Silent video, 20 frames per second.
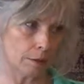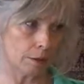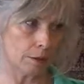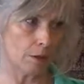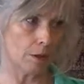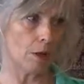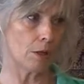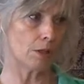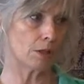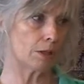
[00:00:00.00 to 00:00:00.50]

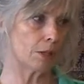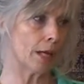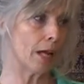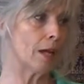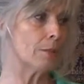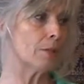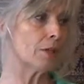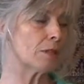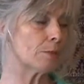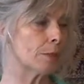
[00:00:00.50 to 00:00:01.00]
cause
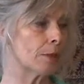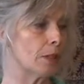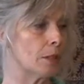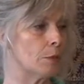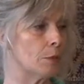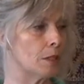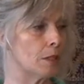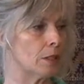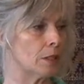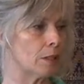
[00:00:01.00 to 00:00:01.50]
damage, but they
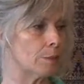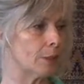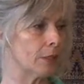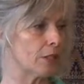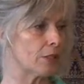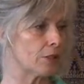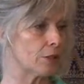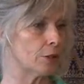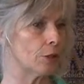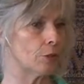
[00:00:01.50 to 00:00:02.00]
want it to be a
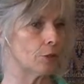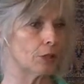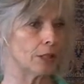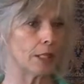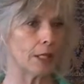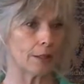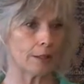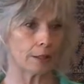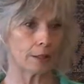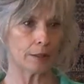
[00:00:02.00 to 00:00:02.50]
slow
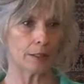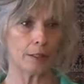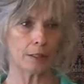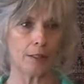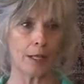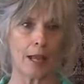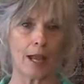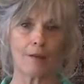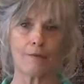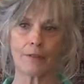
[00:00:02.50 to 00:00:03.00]
death, at least a
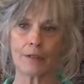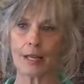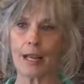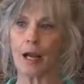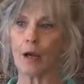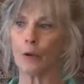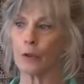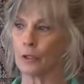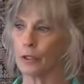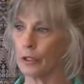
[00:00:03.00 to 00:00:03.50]
half an
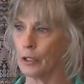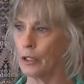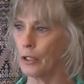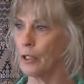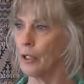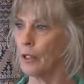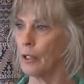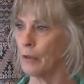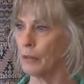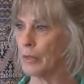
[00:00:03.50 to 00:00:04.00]
hour
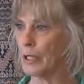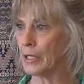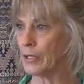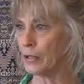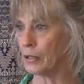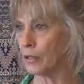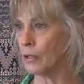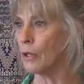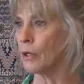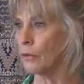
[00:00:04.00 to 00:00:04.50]
of being
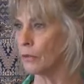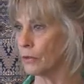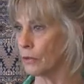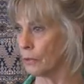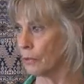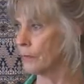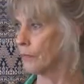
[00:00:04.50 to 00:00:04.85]
stoned.